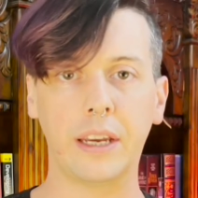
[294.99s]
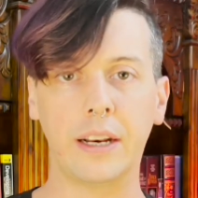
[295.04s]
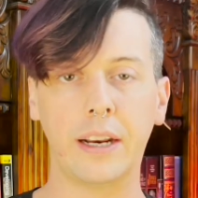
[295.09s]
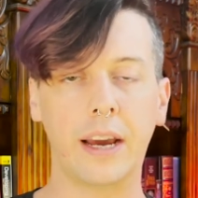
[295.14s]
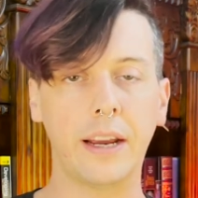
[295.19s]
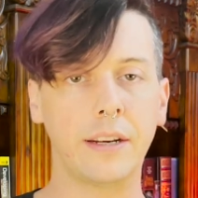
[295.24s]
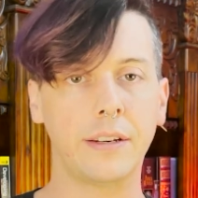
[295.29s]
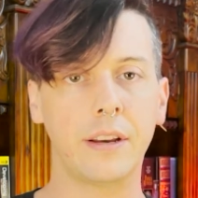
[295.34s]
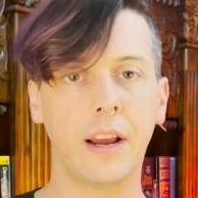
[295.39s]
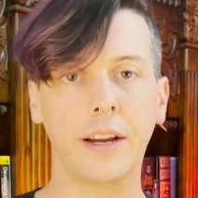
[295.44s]
and
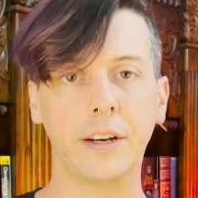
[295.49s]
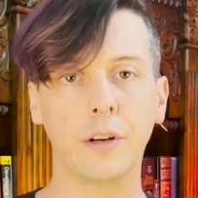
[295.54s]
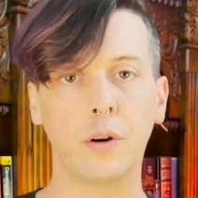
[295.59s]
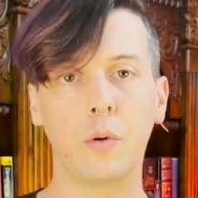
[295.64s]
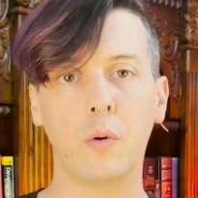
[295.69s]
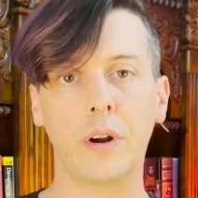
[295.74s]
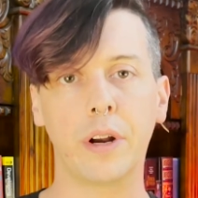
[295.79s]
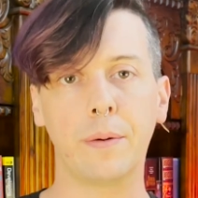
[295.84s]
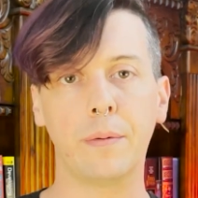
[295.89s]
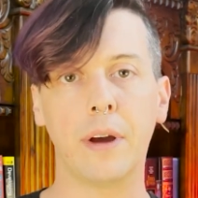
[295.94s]
I don't
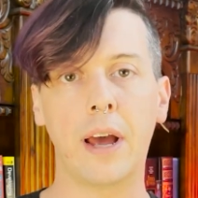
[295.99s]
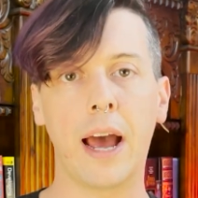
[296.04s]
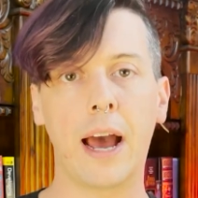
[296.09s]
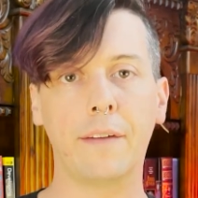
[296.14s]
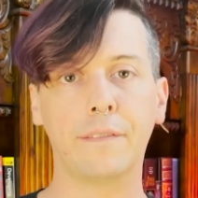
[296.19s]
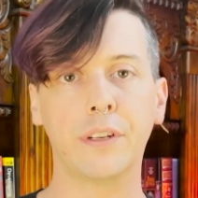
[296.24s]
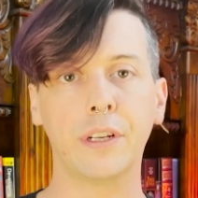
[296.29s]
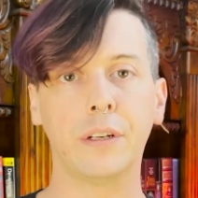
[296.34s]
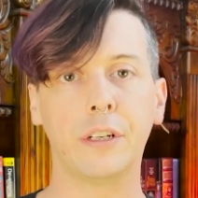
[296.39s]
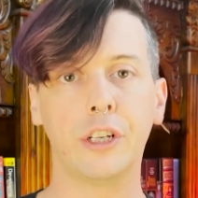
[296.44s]
want to
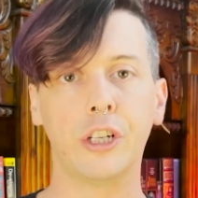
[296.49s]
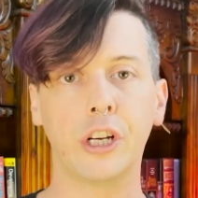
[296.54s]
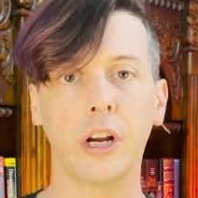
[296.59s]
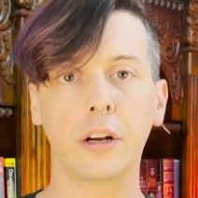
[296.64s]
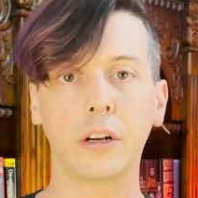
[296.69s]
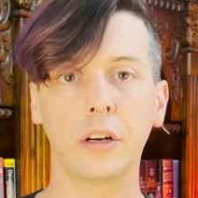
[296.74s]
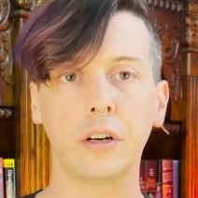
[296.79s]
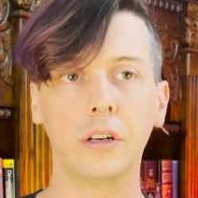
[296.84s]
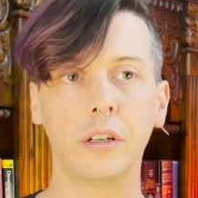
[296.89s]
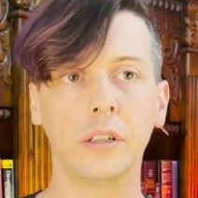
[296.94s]
have to
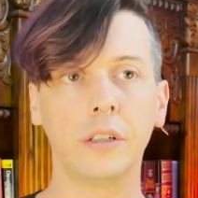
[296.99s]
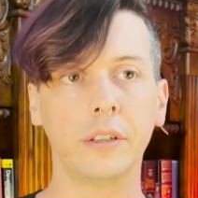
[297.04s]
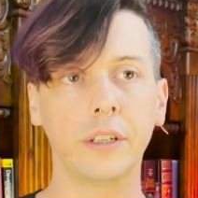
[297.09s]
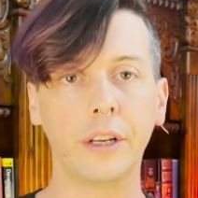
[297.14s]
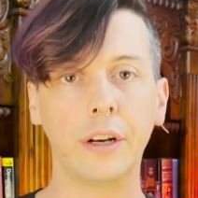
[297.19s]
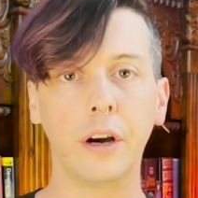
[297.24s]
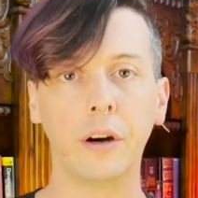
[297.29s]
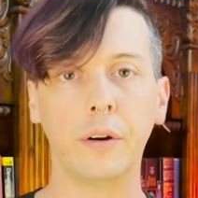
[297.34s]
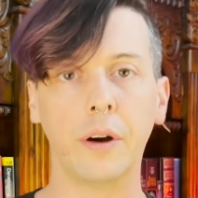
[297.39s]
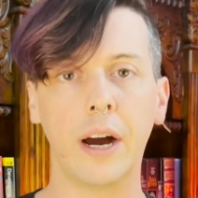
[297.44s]
juggle
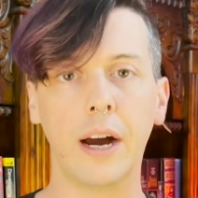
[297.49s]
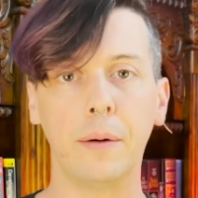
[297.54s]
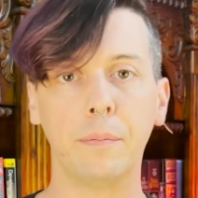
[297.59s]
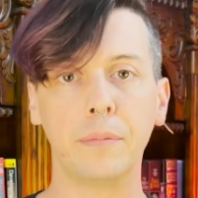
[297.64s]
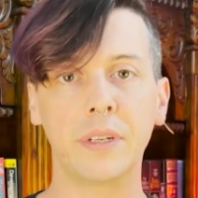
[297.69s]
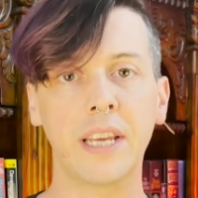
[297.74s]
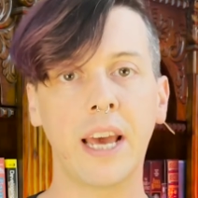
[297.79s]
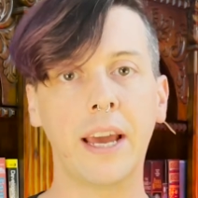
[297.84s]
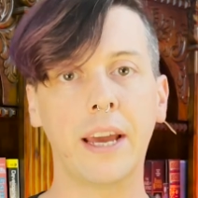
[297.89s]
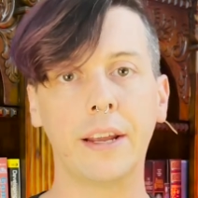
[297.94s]

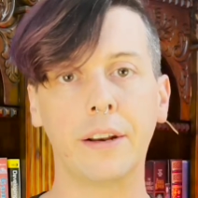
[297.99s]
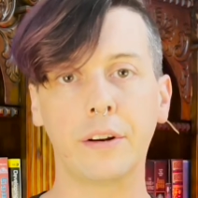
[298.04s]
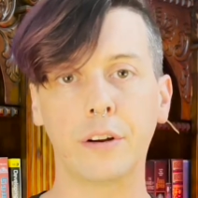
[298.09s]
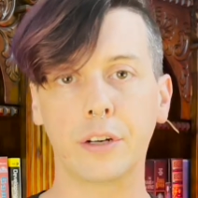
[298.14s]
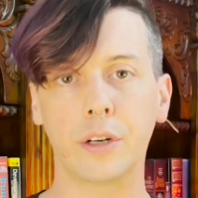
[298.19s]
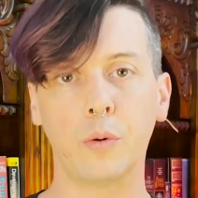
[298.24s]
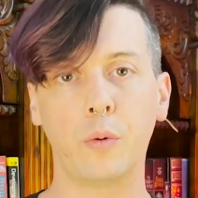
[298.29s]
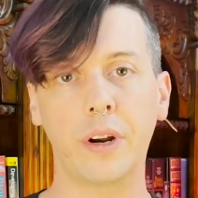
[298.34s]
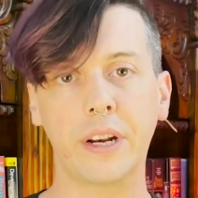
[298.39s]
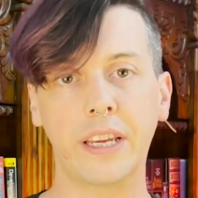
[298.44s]
10 or
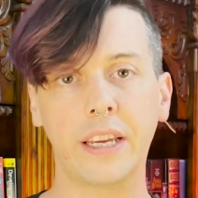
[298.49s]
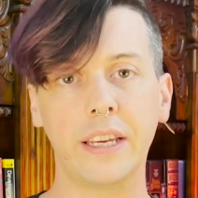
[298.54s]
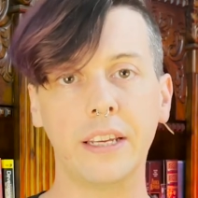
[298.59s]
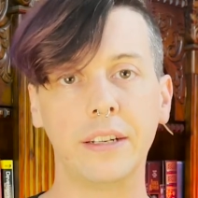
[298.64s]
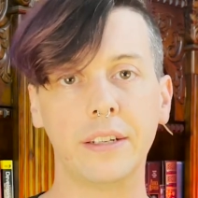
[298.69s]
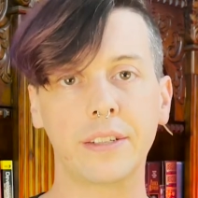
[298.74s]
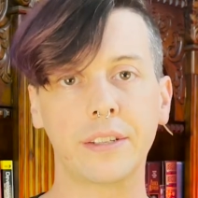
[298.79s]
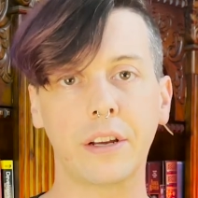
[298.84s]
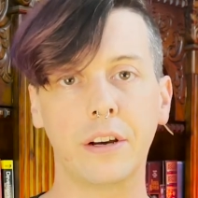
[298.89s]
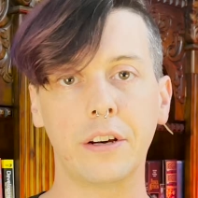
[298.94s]
20
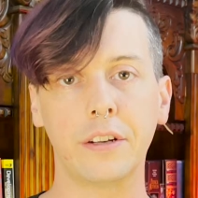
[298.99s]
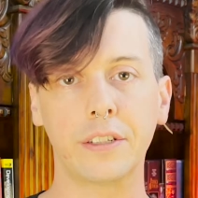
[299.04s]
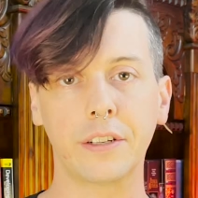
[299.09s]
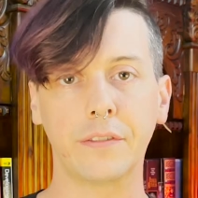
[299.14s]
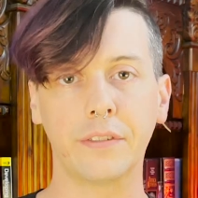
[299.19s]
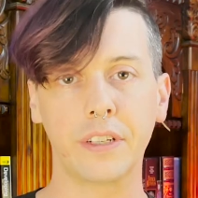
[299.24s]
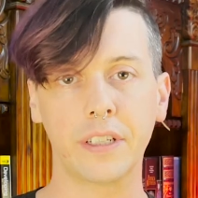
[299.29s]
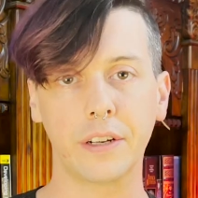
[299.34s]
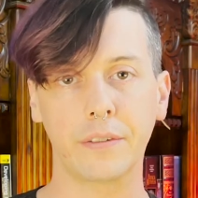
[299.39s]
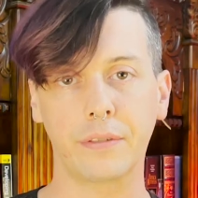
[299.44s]
installs
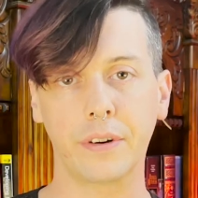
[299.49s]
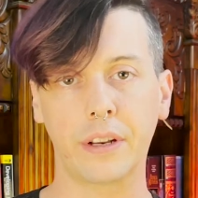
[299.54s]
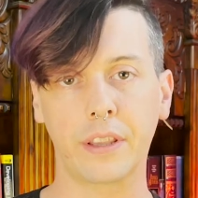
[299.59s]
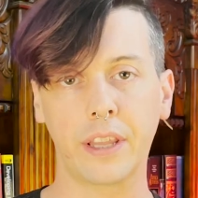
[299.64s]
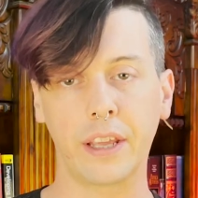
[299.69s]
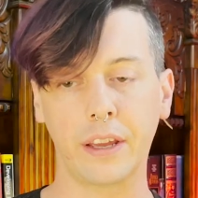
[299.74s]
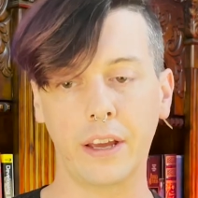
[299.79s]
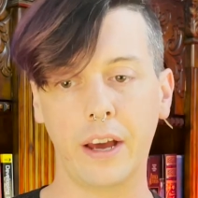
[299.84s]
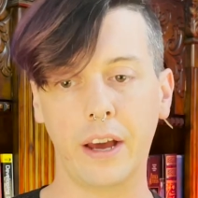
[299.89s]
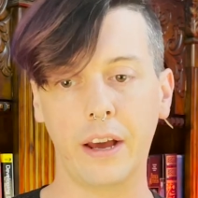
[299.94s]
of a different
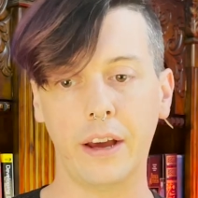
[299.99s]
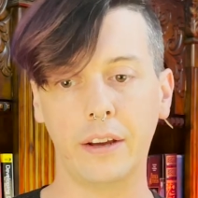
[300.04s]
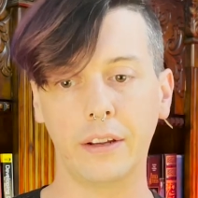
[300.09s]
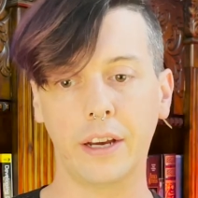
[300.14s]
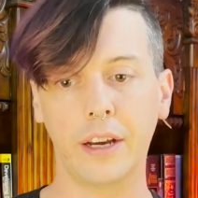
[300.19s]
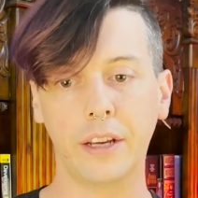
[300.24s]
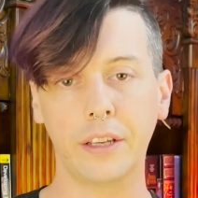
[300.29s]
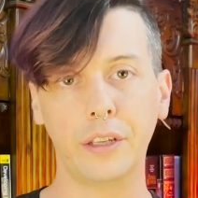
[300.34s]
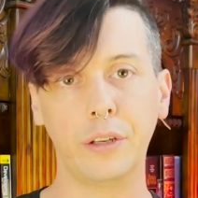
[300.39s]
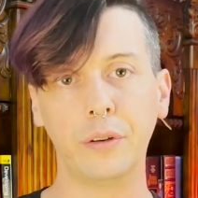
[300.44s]

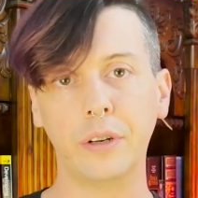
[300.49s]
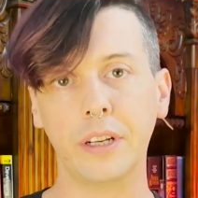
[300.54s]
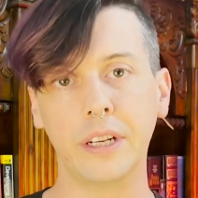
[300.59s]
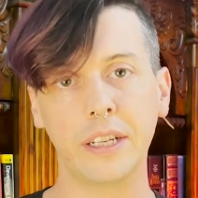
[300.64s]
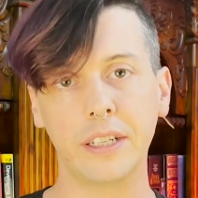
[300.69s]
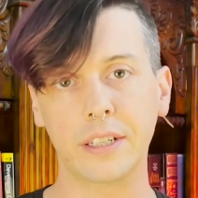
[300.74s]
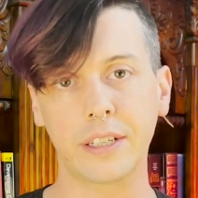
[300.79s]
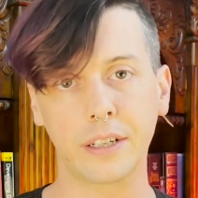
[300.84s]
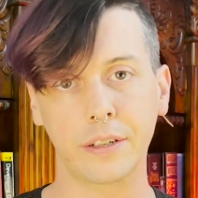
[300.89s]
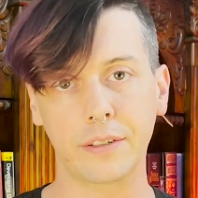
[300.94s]

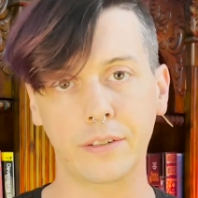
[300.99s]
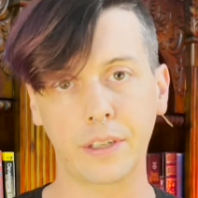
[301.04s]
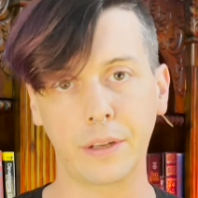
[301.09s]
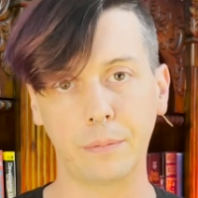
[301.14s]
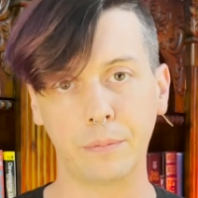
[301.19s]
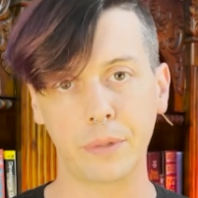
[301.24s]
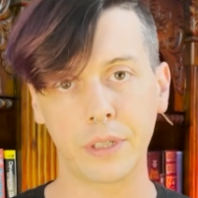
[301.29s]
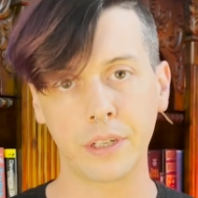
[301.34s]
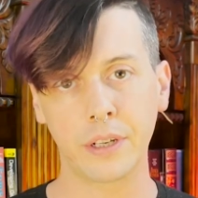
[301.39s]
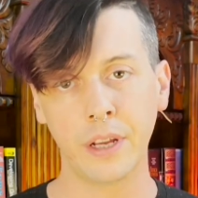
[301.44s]
Unity
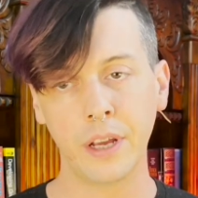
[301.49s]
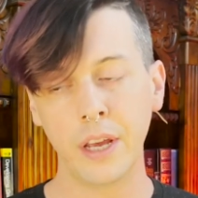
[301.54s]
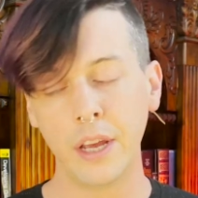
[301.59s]
systems.